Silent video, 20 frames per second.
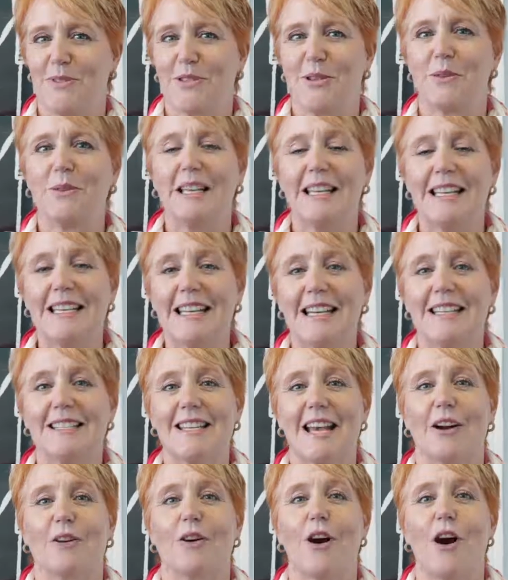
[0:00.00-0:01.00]
So Linda has
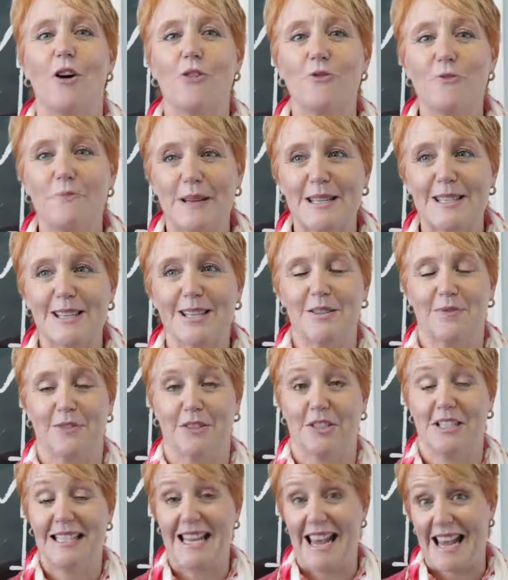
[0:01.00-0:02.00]
had her own business
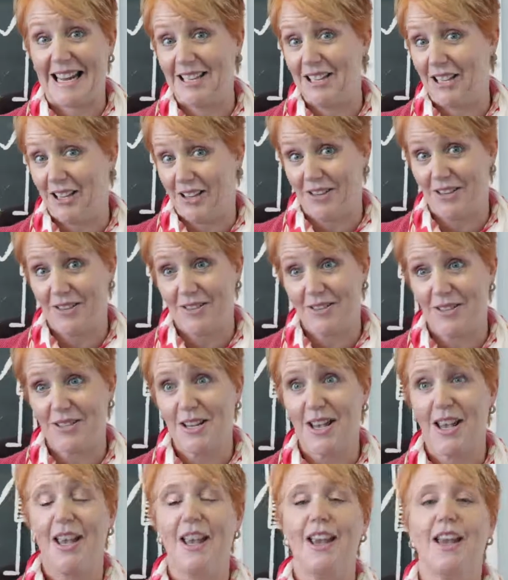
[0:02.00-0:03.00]
for 10 years.
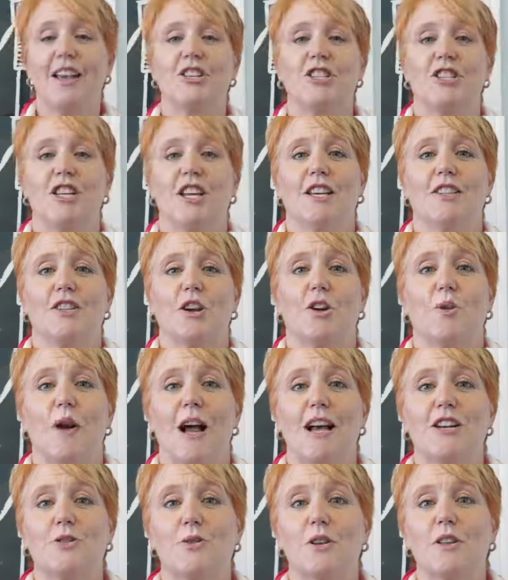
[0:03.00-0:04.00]
She is a
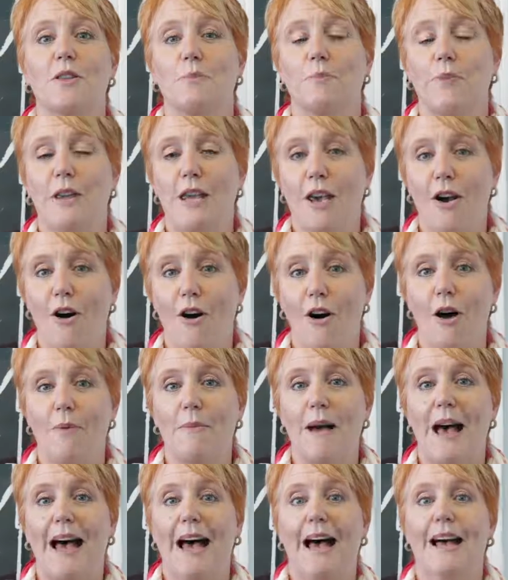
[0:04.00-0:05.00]
graduate of the
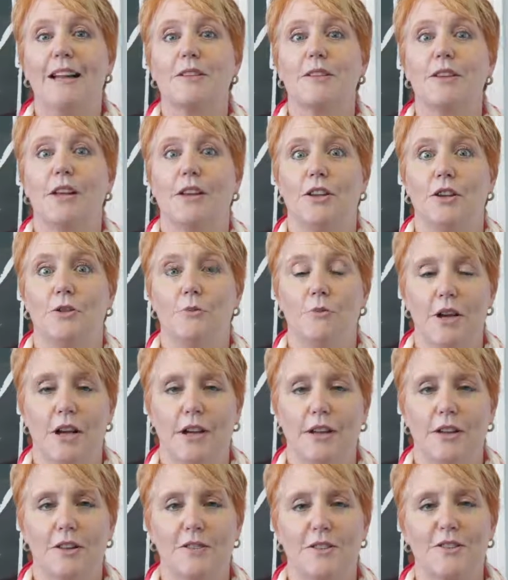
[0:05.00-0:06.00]
BCom at
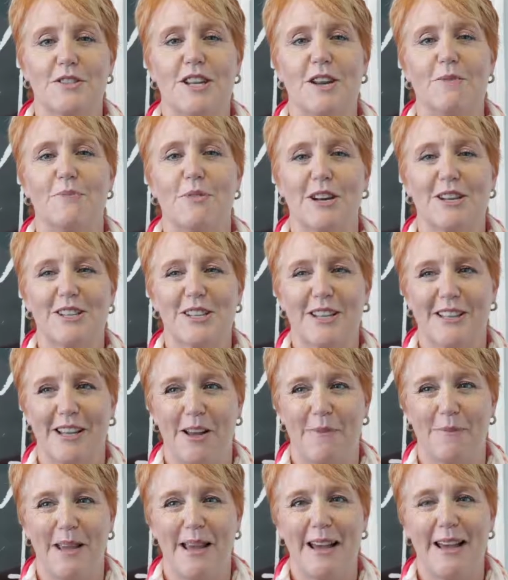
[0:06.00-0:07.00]
University of British
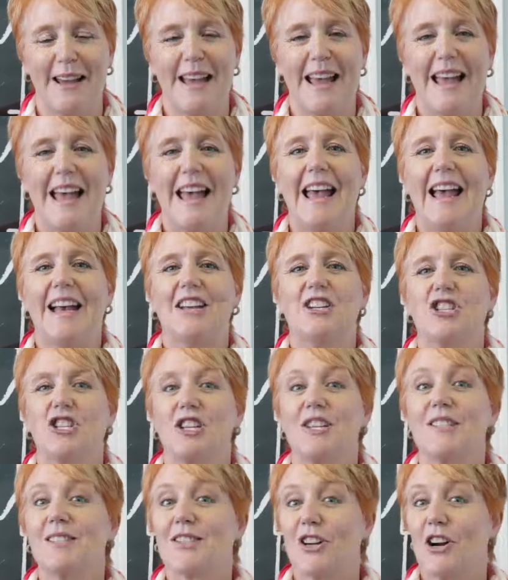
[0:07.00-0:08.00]
Columbia, and
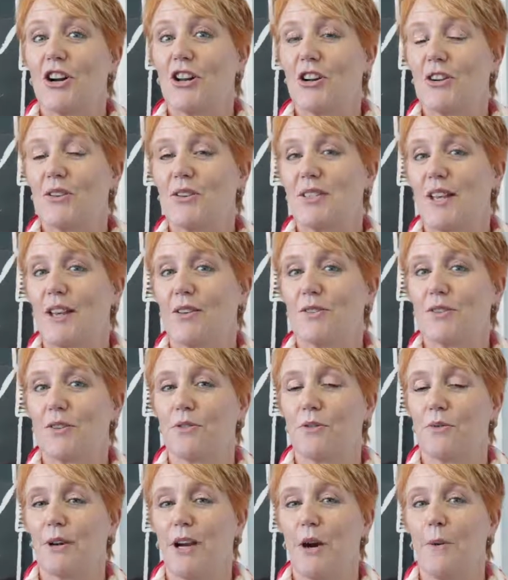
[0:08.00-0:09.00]
she started her sales
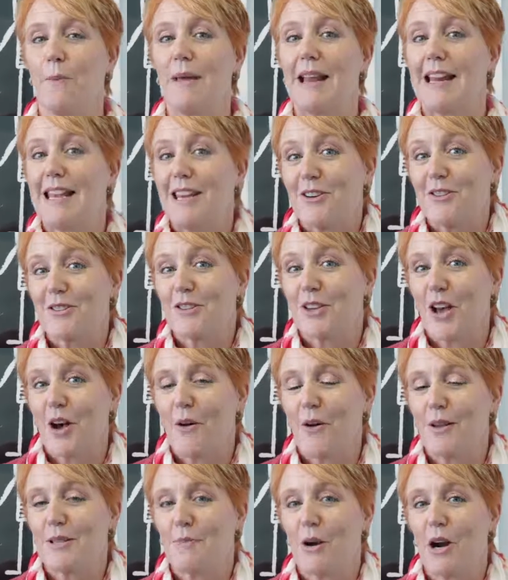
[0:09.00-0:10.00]
career many years
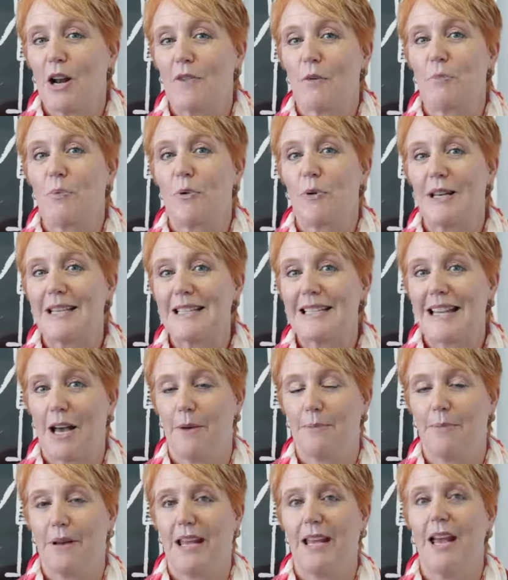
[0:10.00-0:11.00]
ago as part of a print
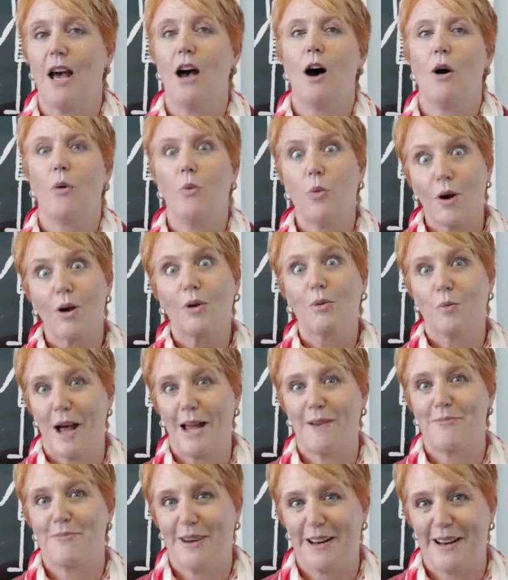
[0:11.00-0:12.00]
company, a
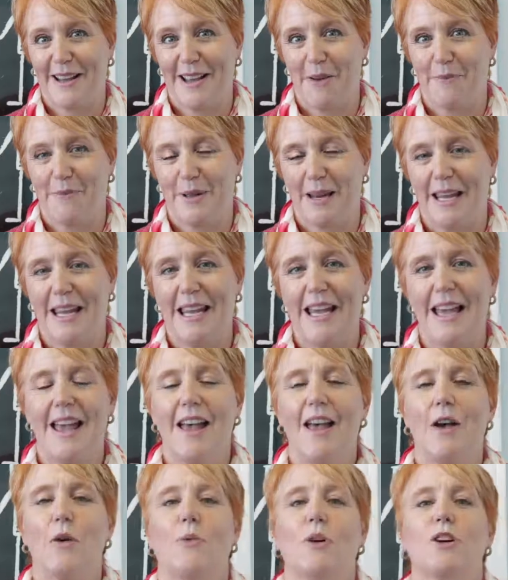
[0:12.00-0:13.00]
worldwide print company,
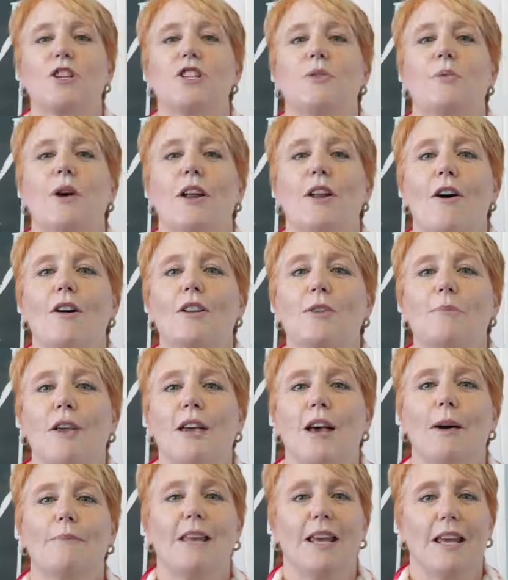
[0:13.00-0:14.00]
where she went on to
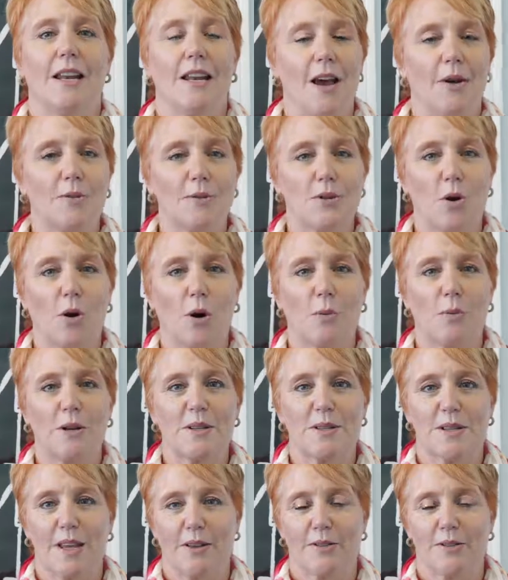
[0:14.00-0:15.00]
become the in-house
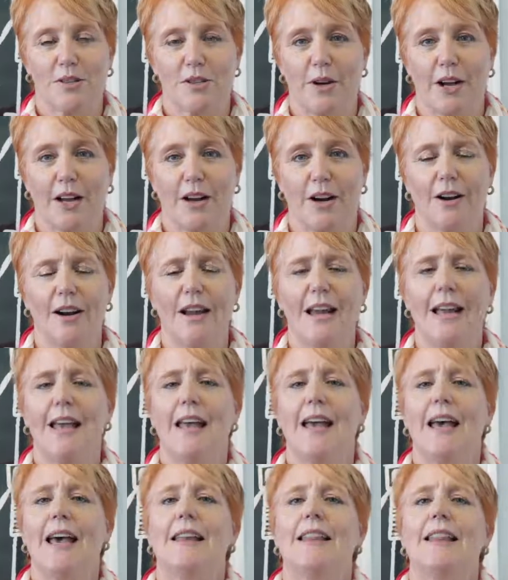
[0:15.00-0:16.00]
corporate sales trainer.
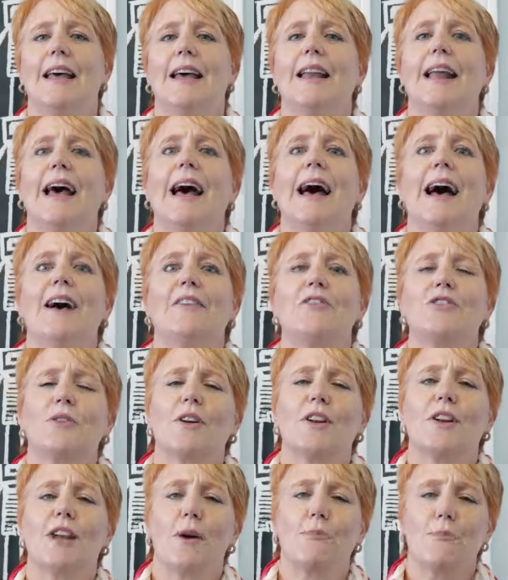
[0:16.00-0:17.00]
And then
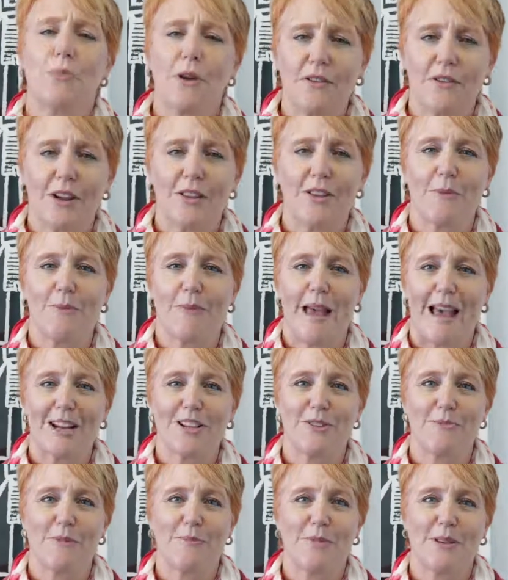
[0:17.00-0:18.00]
after a number of other
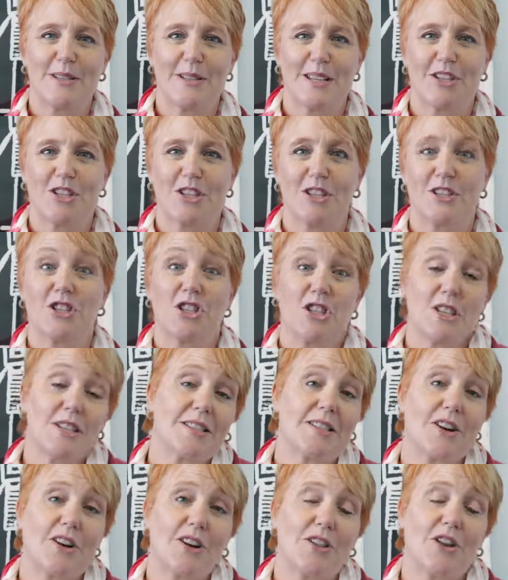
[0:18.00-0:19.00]
management positions, she
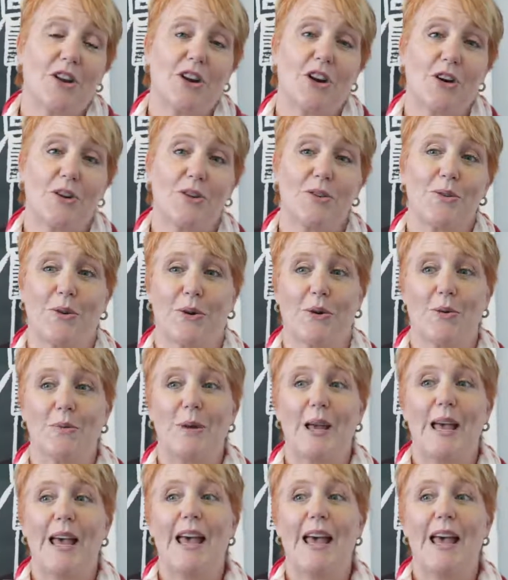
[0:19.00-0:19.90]
started the Kern Group.